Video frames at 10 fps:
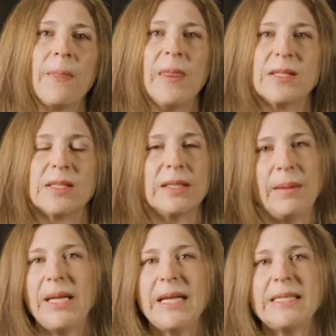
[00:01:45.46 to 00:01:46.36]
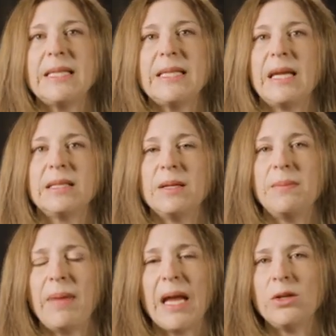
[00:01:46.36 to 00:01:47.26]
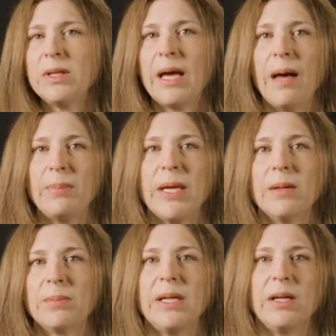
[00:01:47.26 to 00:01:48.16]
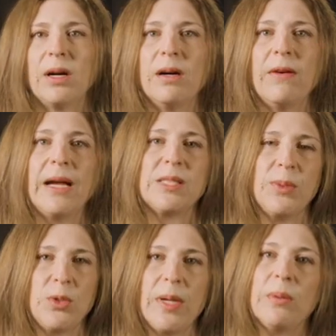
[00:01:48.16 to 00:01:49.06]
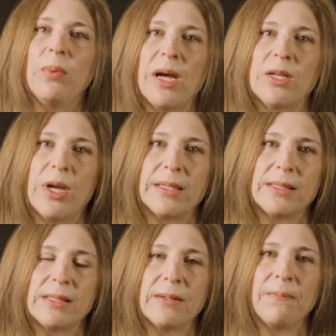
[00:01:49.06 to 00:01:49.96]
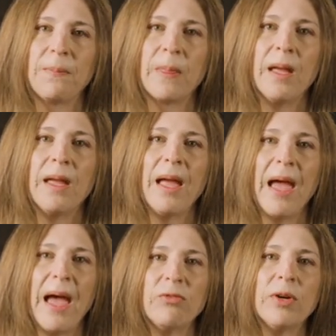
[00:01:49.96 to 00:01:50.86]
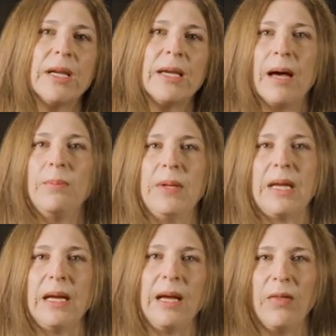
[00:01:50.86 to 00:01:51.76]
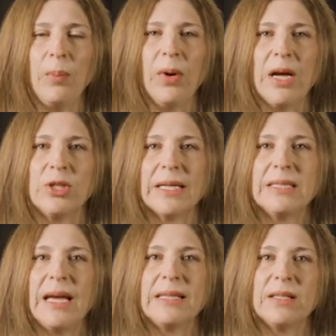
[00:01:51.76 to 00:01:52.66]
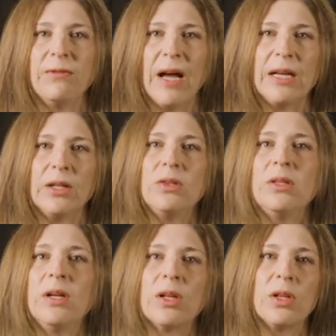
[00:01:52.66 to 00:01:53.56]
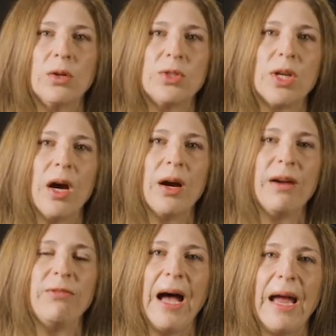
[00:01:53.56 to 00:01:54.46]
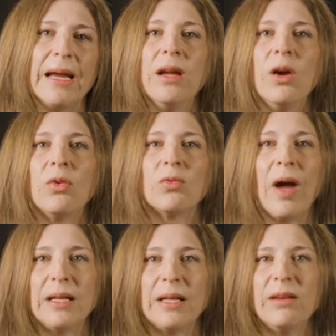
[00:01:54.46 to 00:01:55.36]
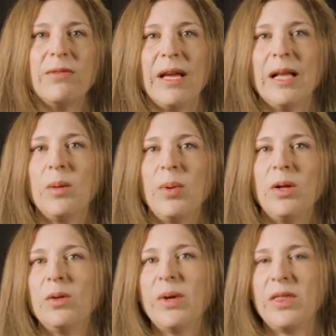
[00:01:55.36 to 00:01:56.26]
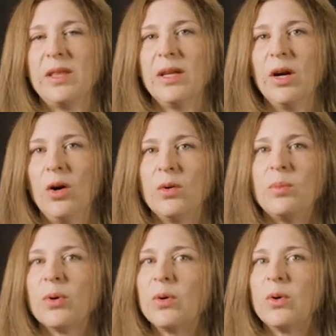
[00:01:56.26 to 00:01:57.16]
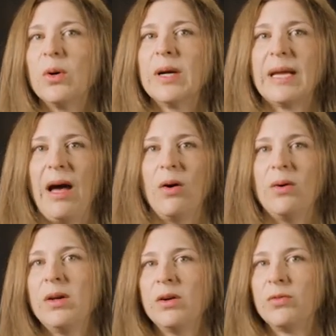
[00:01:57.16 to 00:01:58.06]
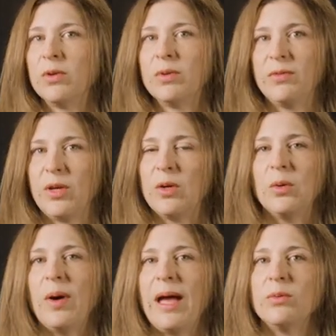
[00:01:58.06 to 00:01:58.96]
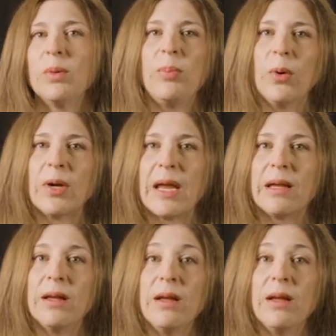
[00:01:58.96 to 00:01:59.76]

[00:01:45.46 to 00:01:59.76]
This eliminates the need to manually copy completed RFIs between projects. Every company on the project has the final closed RFI readily available within their own Procore account for review and reporting